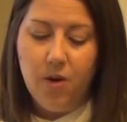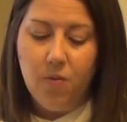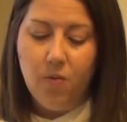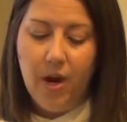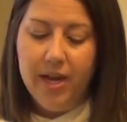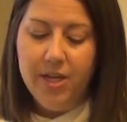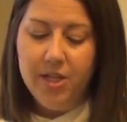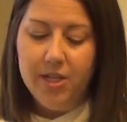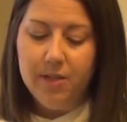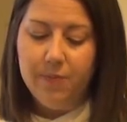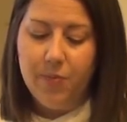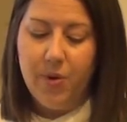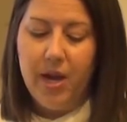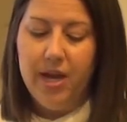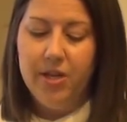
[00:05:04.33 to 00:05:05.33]
a
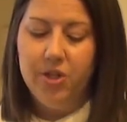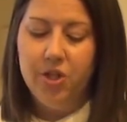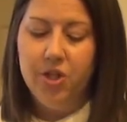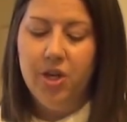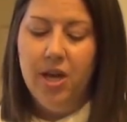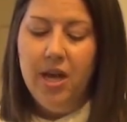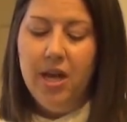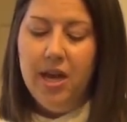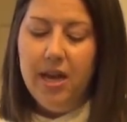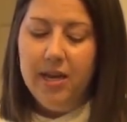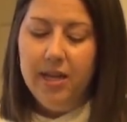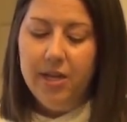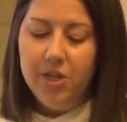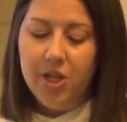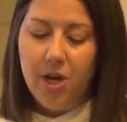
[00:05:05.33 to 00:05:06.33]
righteous branch
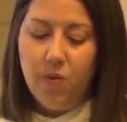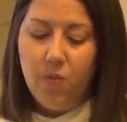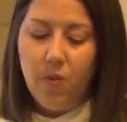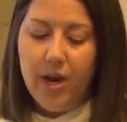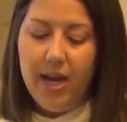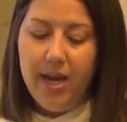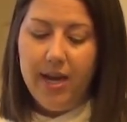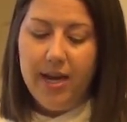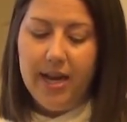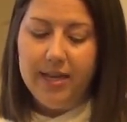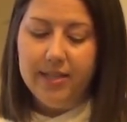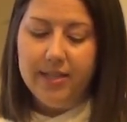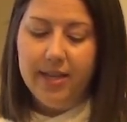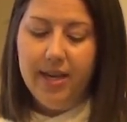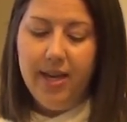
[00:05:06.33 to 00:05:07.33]
and he shall reign
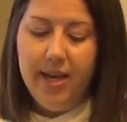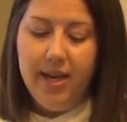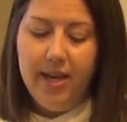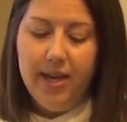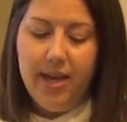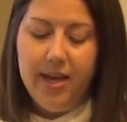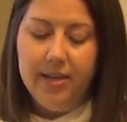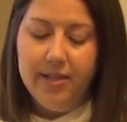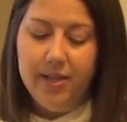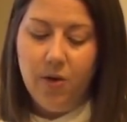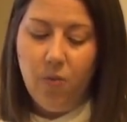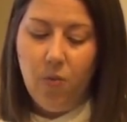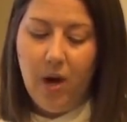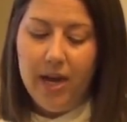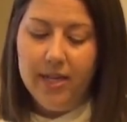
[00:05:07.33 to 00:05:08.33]
as king and
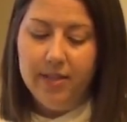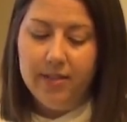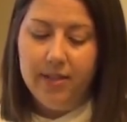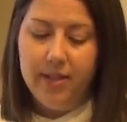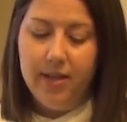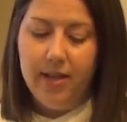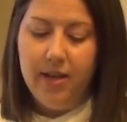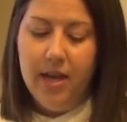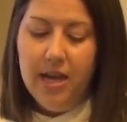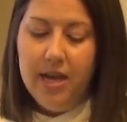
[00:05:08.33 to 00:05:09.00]
deal wisely,